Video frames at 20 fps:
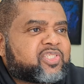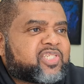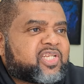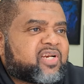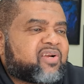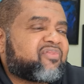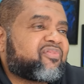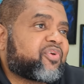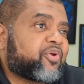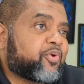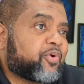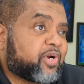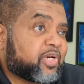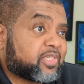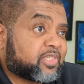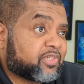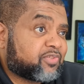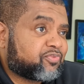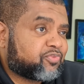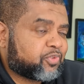that I've
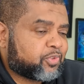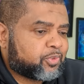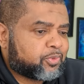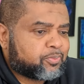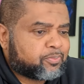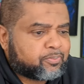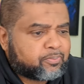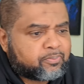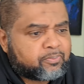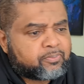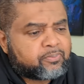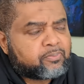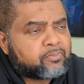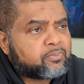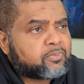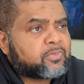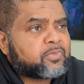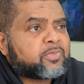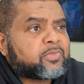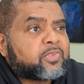curated for you.
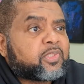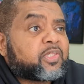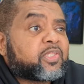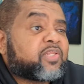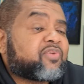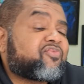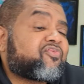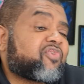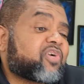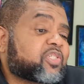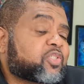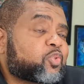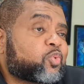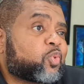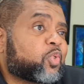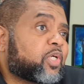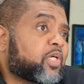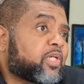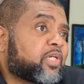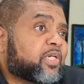The first
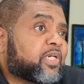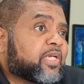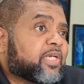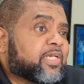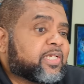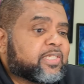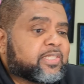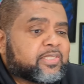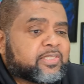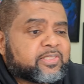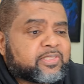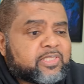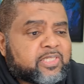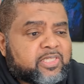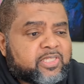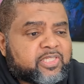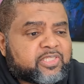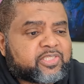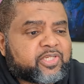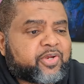one is
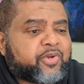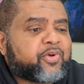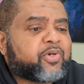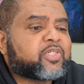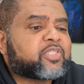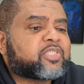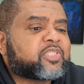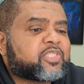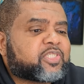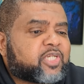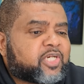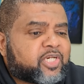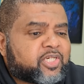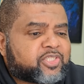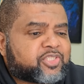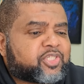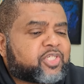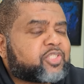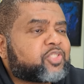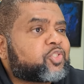the Securities and
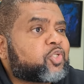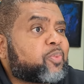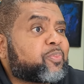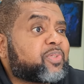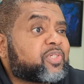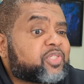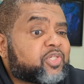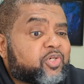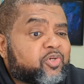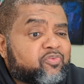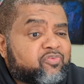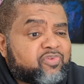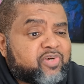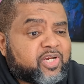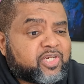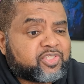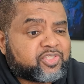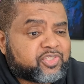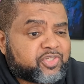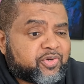Exchange Commission of
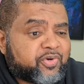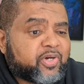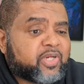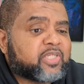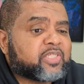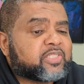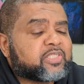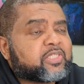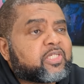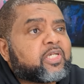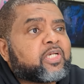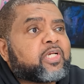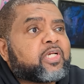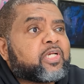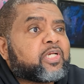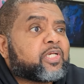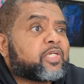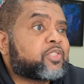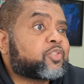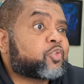Nigeria's
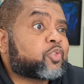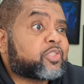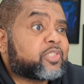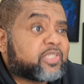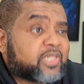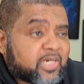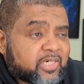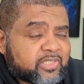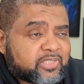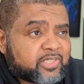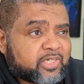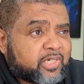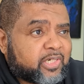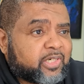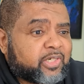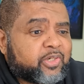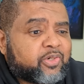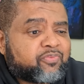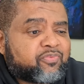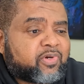
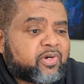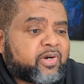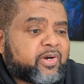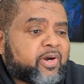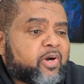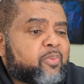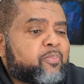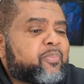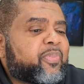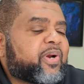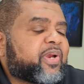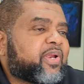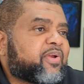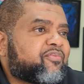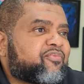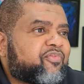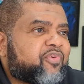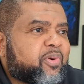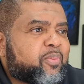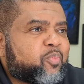introduction of a
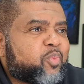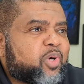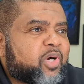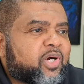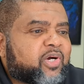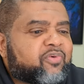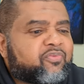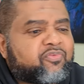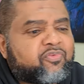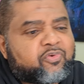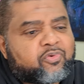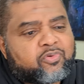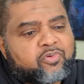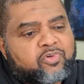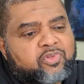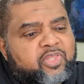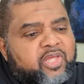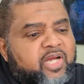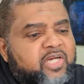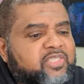groundbreaking framework for
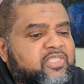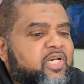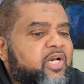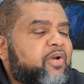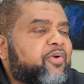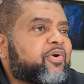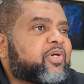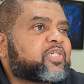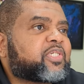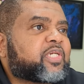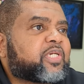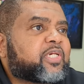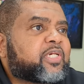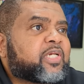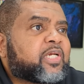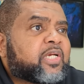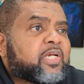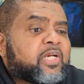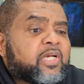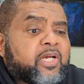the Accelerated
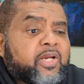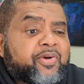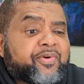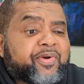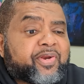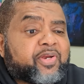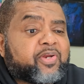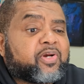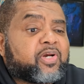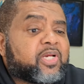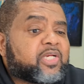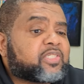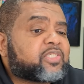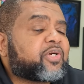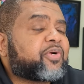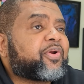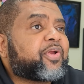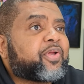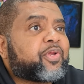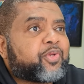
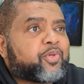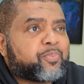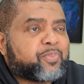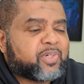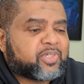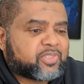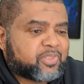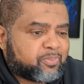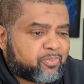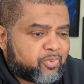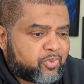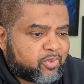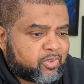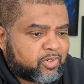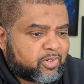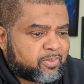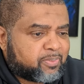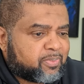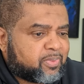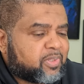Regulatory Incubation
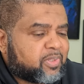Program.